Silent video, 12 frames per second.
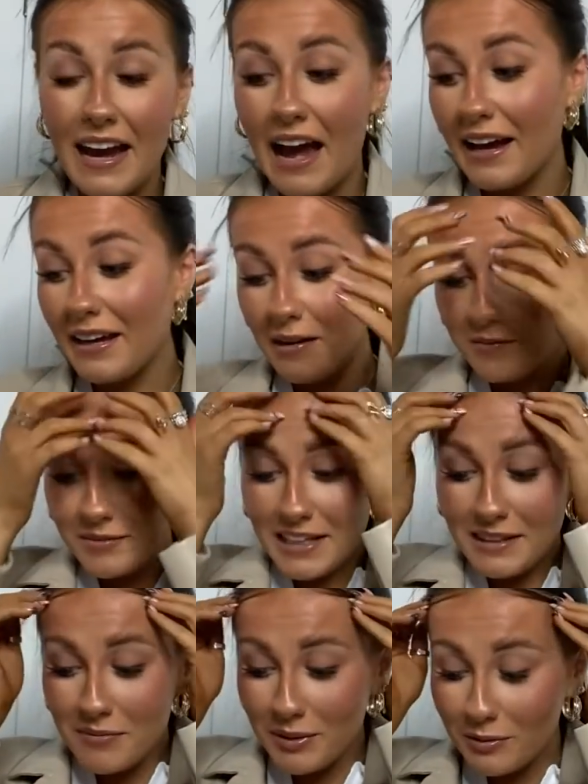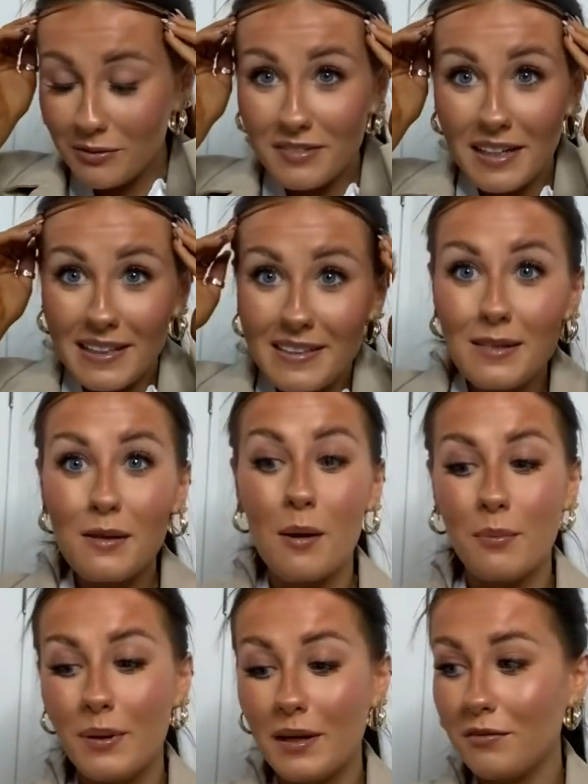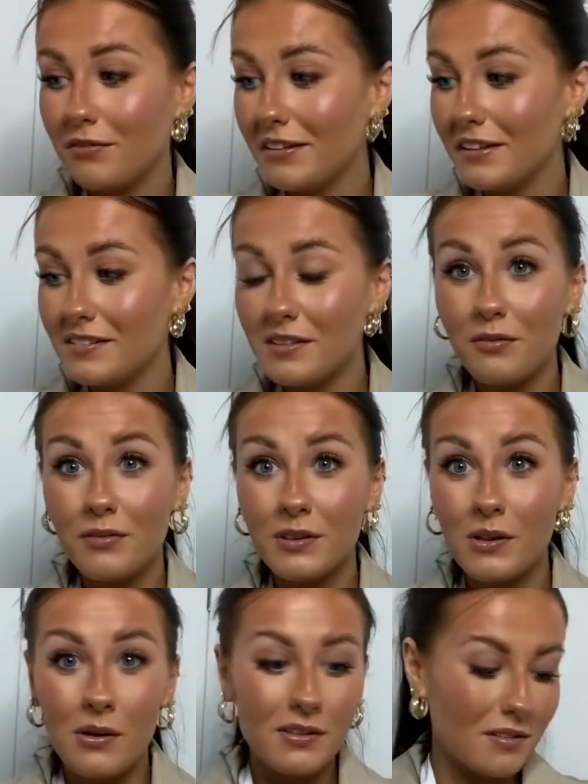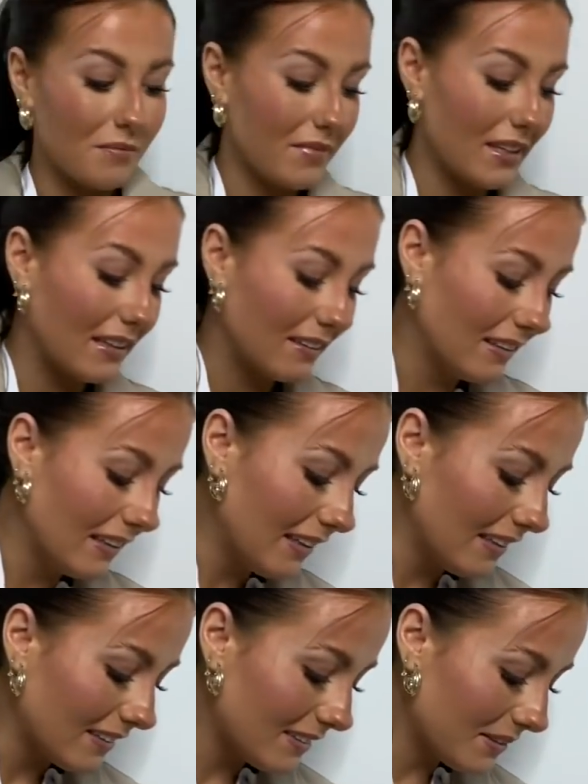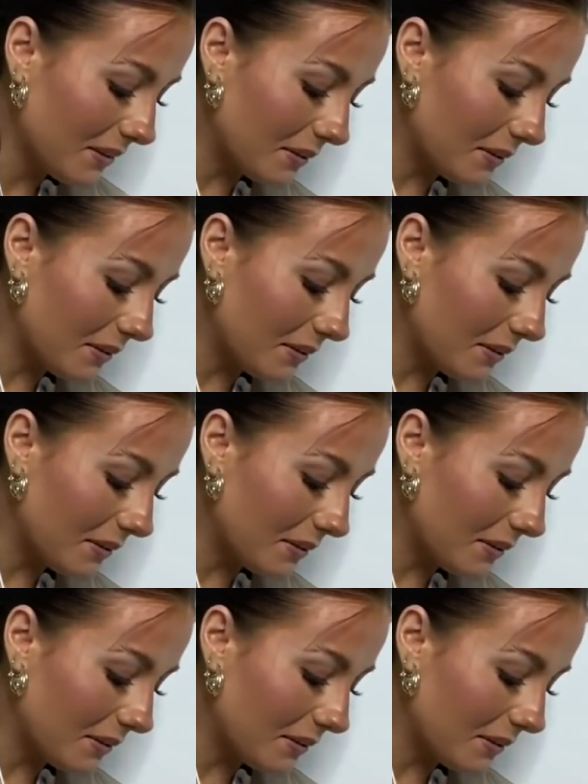I am in the middle of tidying up and I've realised I forgot something. So,